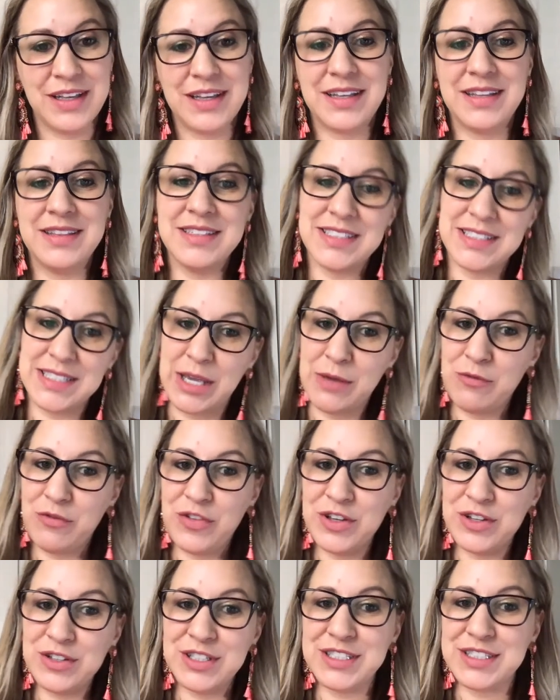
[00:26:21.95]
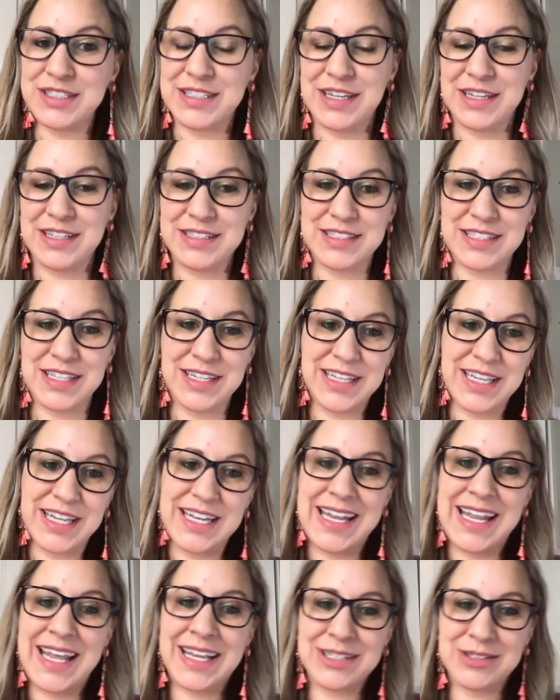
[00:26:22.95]
in the same field as us and
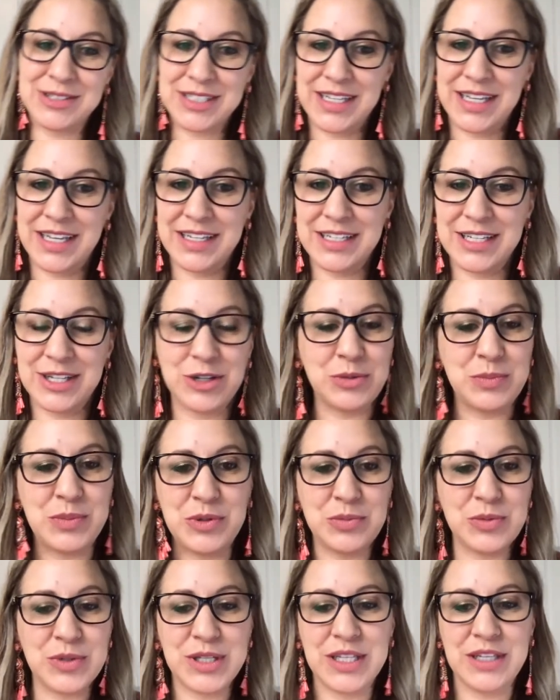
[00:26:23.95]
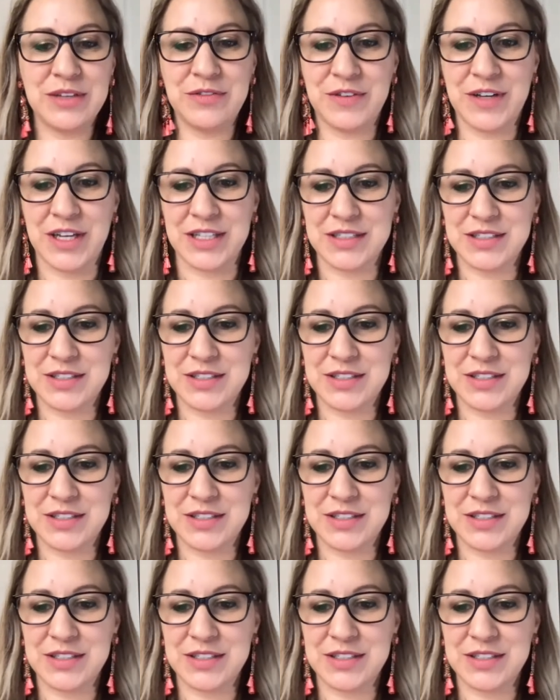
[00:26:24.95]
connect, and it'll be really fun.